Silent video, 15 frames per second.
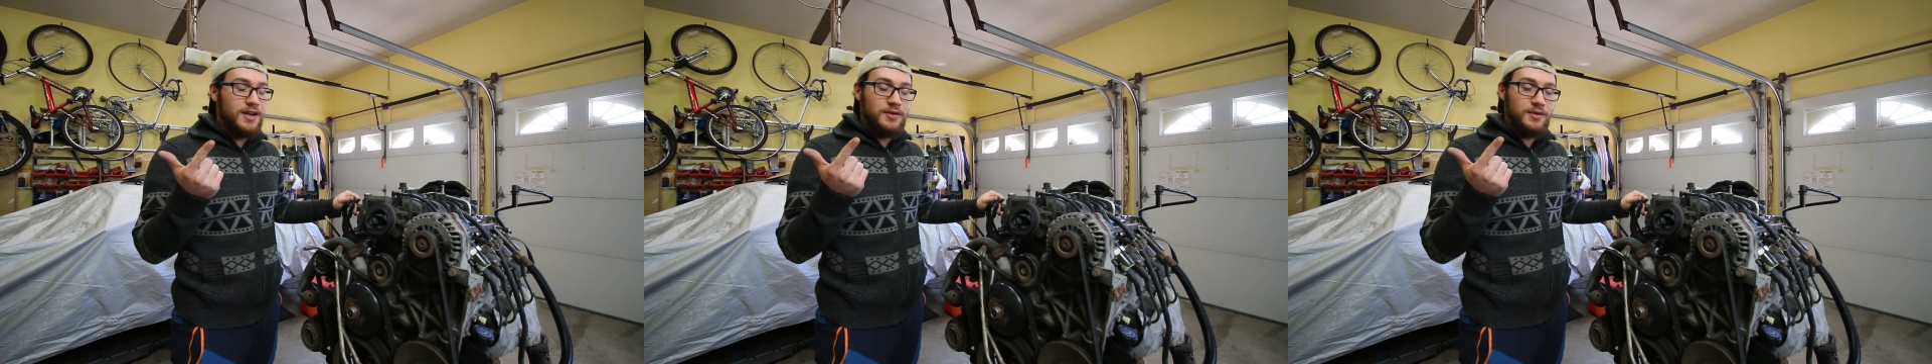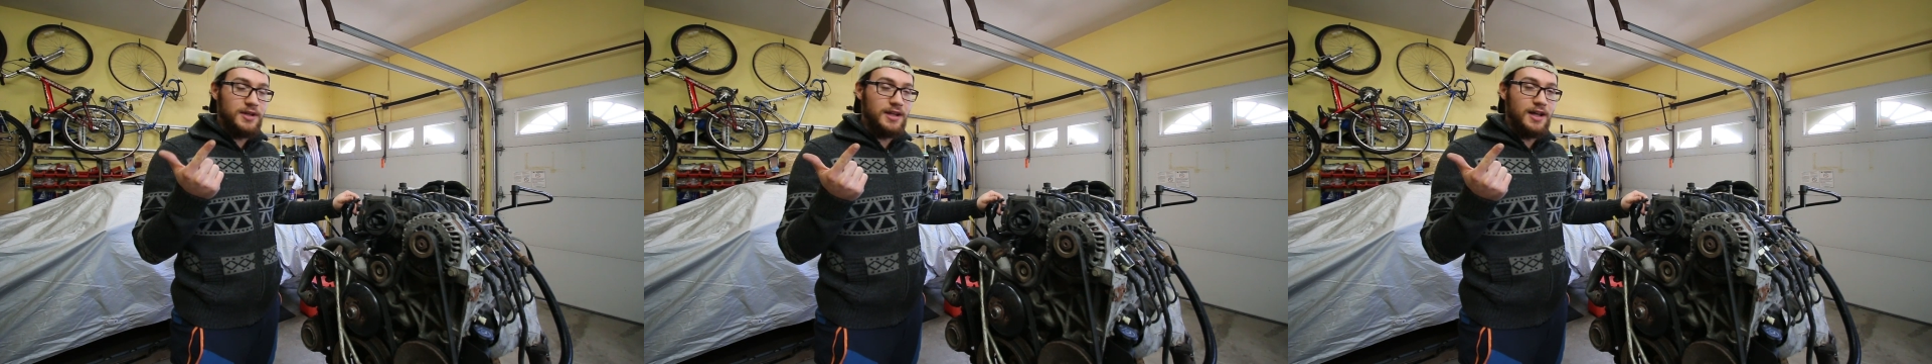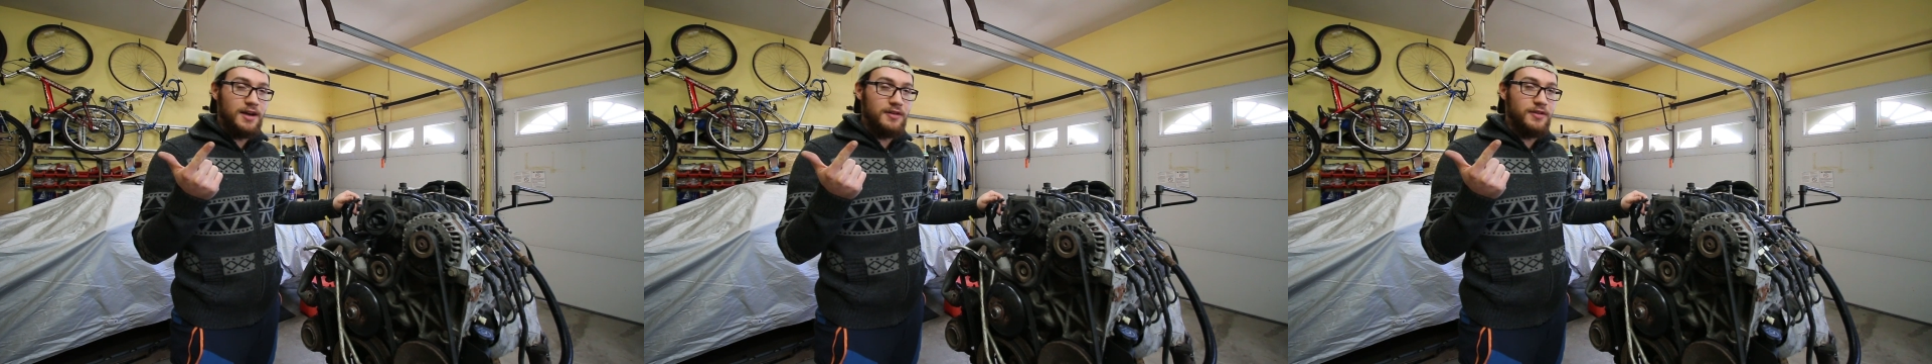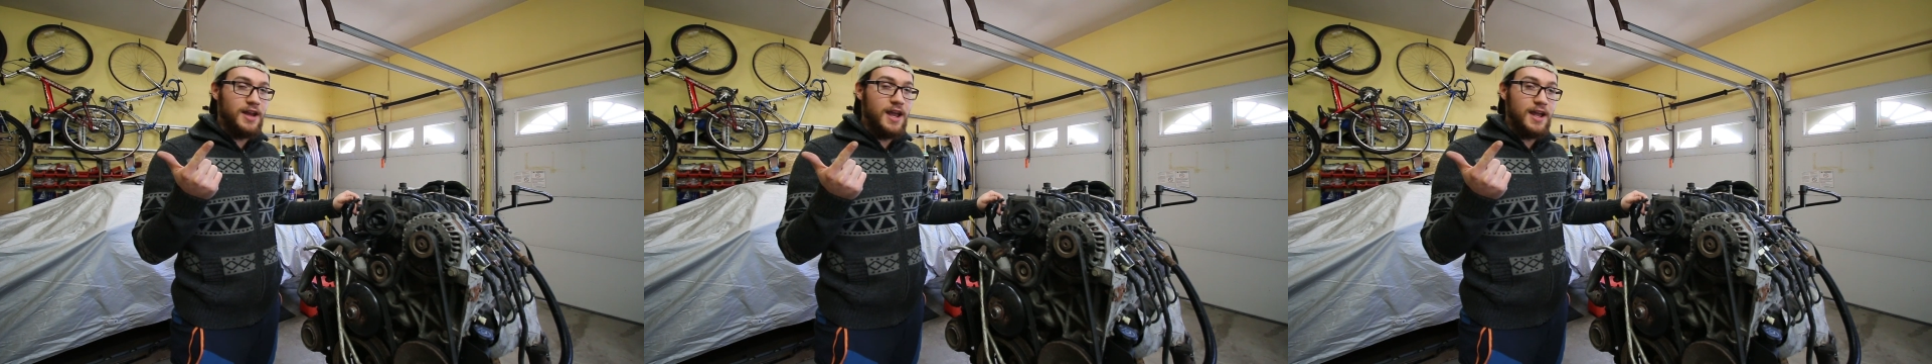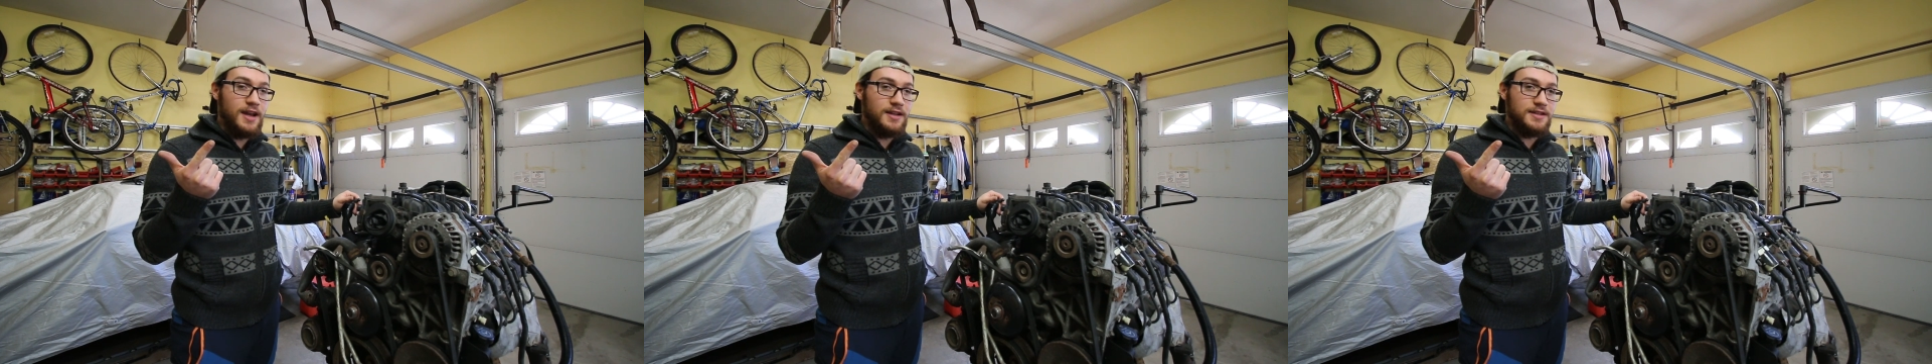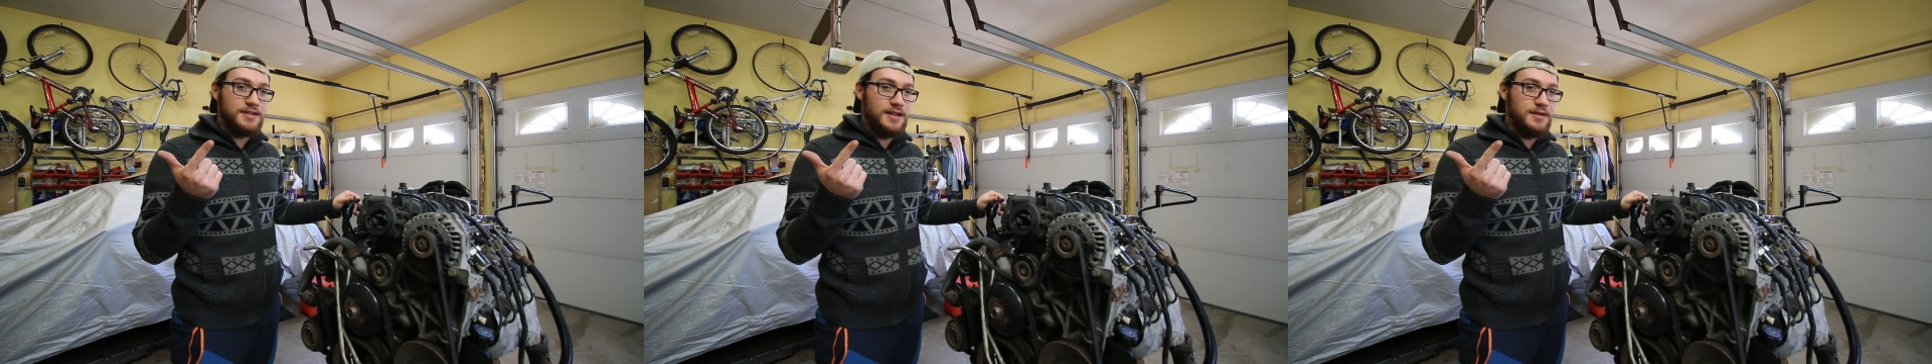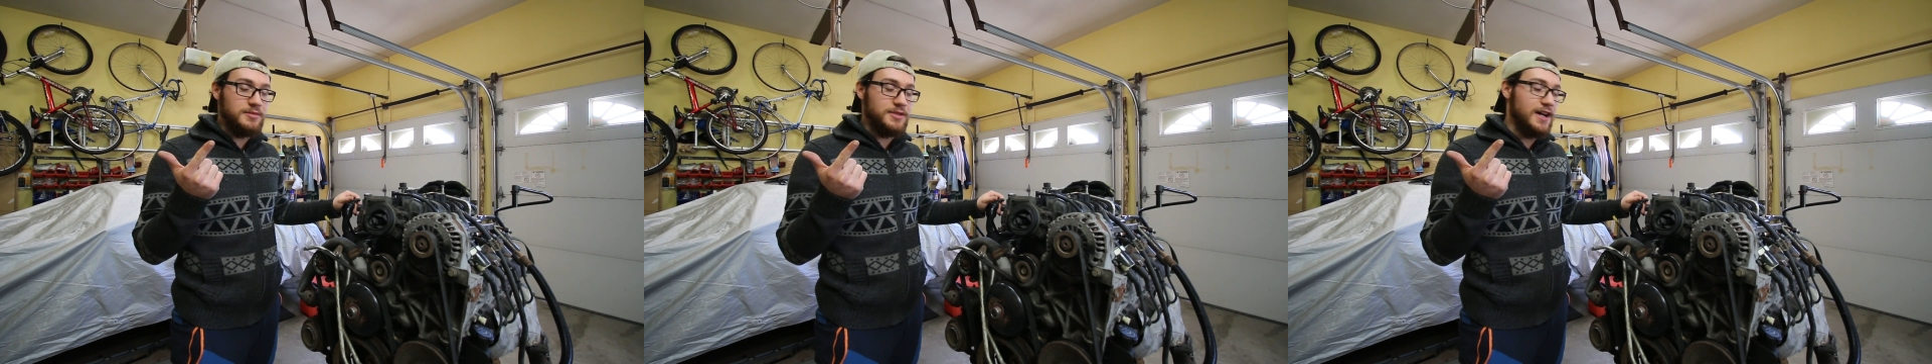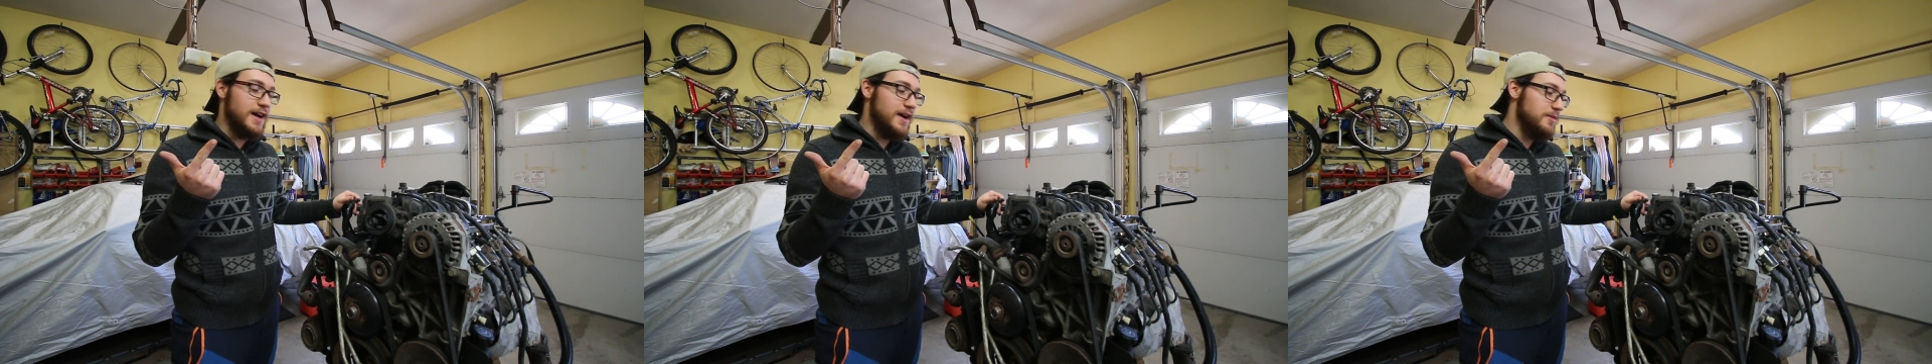we love and hate at the same
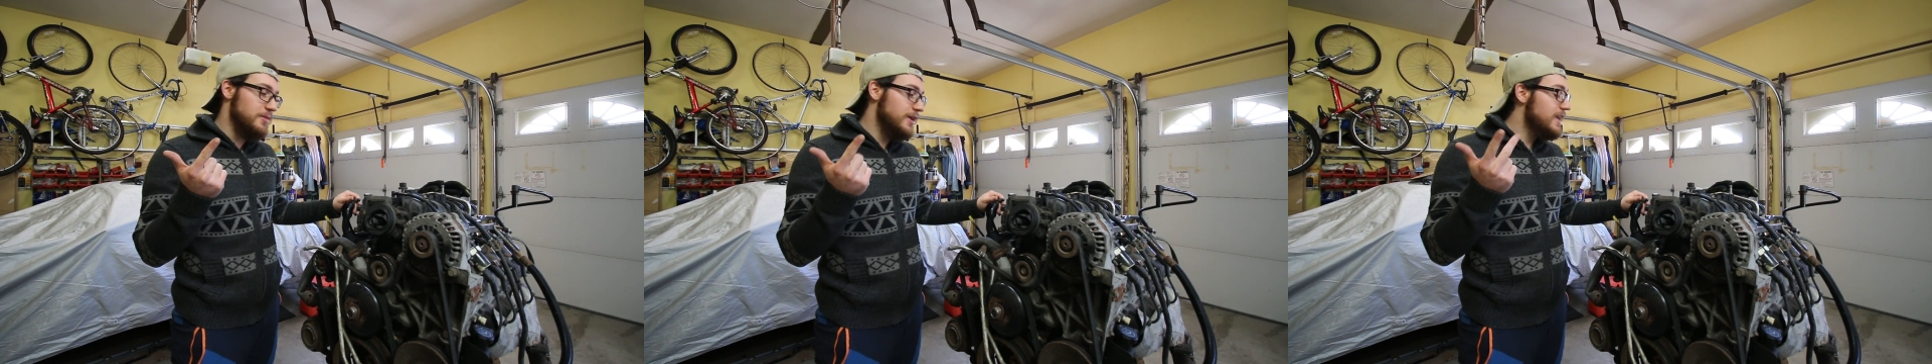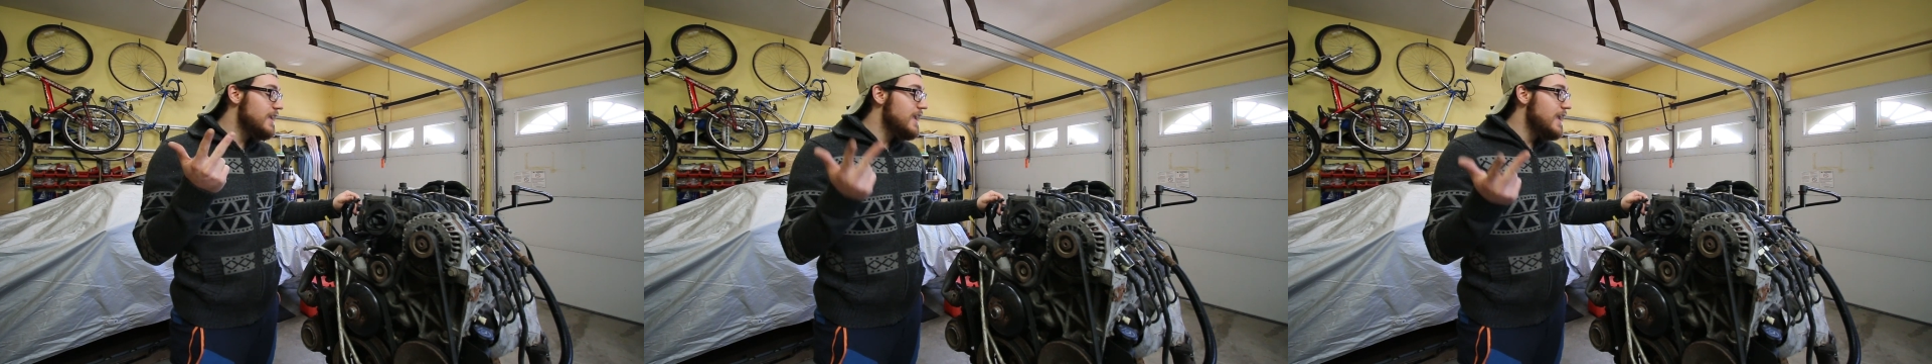time,